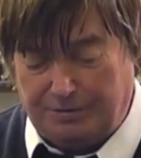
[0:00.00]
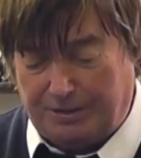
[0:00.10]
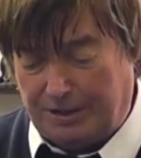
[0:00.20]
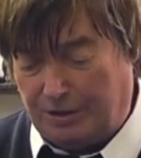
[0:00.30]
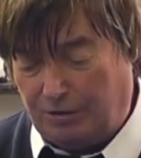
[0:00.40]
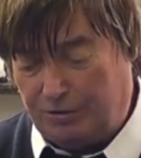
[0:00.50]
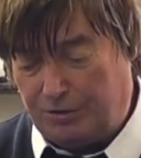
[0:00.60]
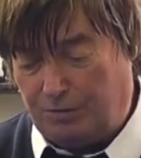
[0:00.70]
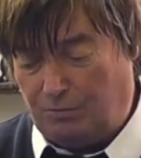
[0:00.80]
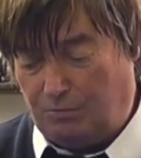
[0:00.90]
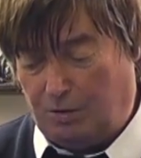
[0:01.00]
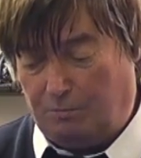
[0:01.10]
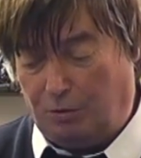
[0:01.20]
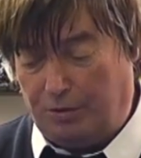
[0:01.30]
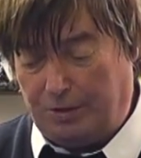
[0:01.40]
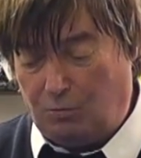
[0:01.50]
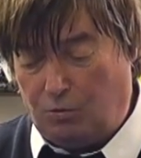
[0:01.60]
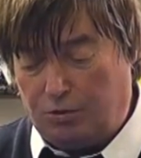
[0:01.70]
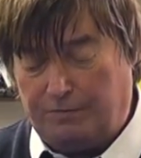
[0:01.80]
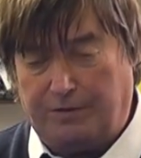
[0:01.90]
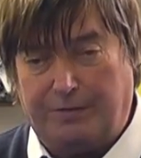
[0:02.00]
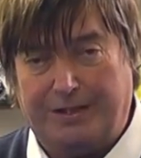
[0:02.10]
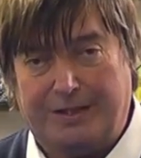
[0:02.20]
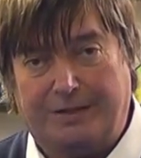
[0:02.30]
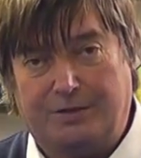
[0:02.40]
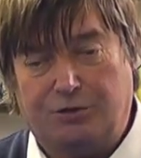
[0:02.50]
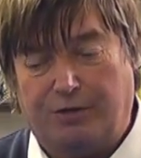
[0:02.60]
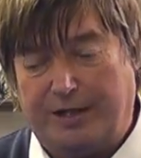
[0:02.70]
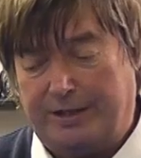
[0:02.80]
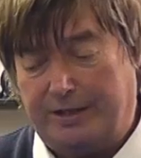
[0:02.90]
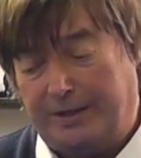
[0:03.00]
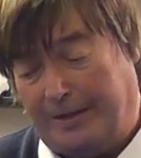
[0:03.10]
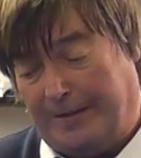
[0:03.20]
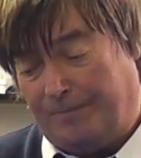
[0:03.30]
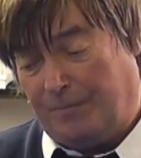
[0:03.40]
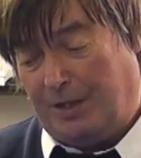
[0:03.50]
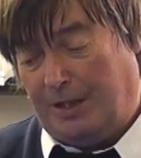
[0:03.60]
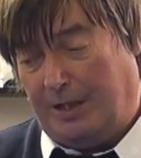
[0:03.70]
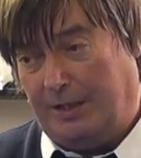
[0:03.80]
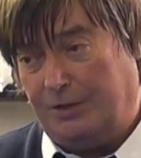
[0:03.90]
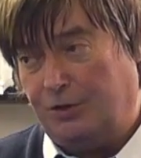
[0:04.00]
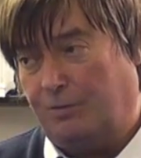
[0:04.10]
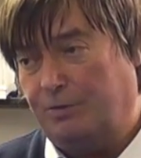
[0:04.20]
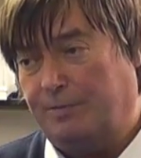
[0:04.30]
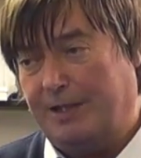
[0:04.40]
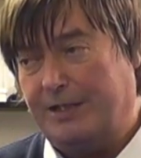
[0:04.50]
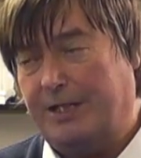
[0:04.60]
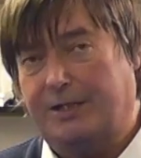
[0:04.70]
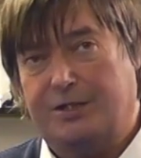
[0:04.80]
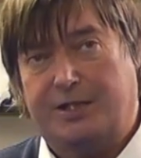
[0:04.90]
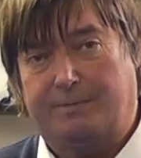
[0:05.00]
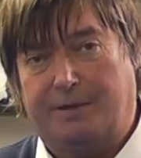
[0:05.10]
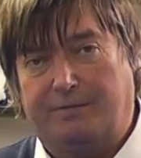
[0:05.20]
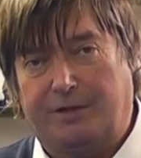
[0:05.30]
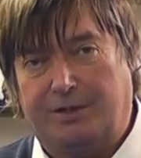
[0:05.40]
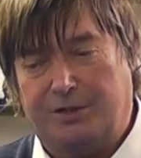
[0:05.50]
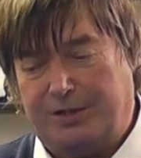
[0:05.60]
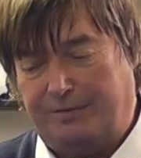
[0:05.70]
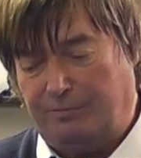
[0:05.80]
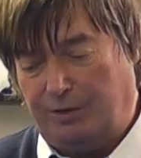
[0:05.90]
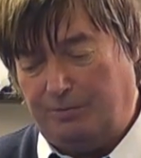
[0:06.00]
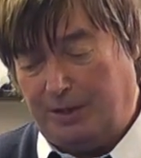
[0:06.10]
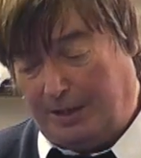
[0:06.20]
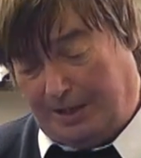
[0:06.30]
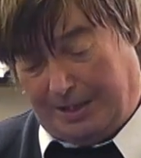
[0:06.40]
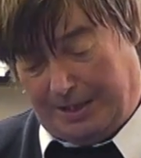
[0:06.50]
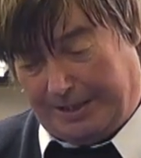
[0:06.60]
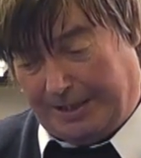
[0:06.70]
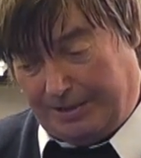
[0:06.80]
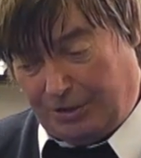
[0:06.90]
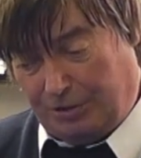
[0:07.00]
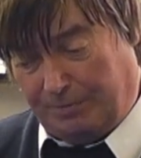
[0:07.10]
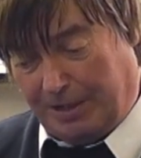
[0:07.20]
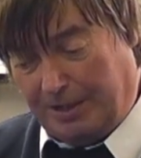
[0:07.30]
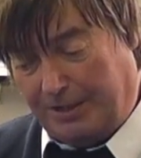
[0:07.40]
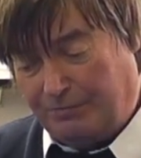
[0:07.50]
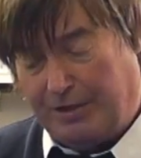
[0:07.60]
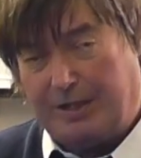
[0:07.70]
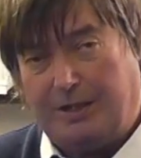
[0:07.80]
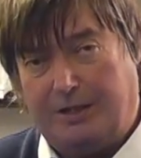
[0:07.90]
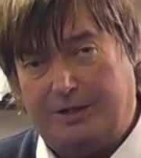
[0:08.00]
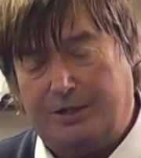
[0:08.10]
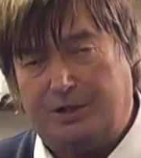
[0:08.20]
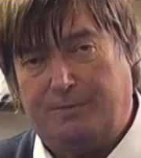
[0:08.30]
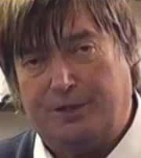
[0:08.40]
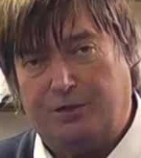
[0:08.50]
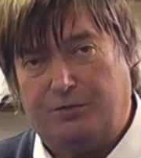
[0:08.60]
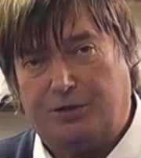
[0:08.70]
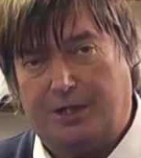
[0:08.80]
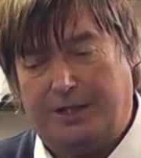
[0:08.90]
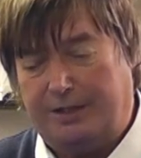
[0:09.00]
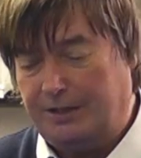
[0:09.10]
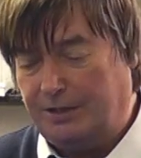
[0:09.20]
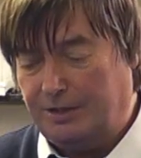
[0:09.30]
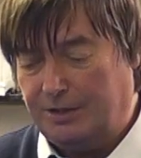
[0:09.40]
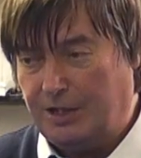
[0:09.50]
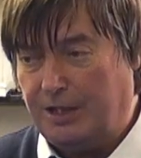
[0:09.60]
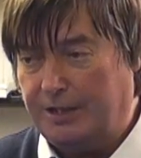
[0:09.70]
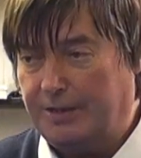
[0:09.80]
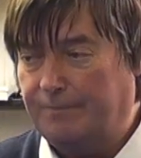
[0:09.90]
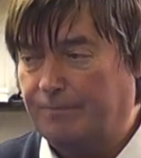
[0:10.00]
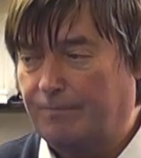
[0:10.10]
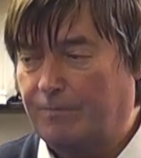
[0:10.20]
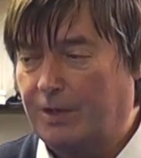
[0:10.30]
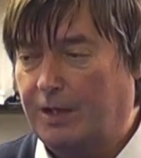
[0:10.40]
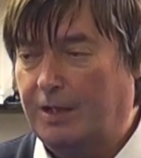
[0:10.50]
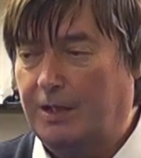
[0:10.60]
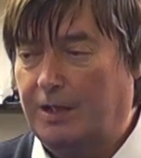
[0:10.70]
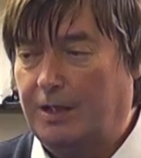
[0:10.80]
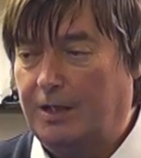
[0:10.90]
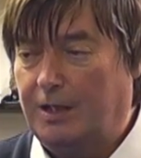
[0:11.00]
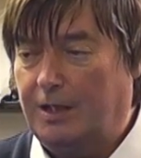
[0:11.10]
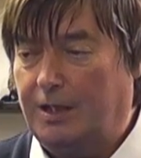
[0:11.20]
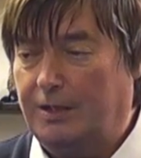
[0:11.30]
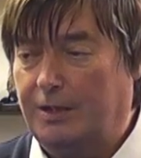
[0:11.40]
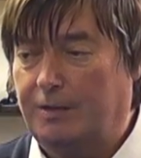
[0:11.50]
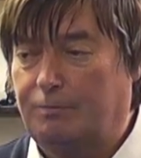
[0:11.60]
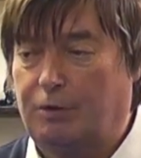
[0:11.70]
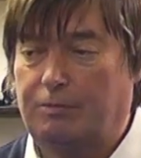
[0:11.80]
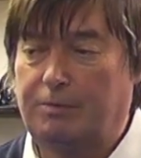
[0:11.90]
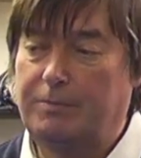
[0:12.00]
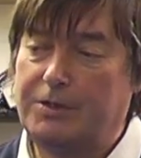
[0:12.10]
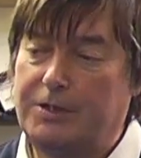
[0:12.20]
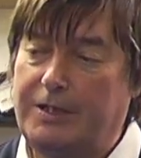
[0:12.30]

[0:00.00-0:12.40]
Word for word: you'll get constant boiling water flowing down the drain, and a job to maintain the steam level in the steam room. Again, this should be cleaned regularly just to make sure it's clean and tidy. Another problem is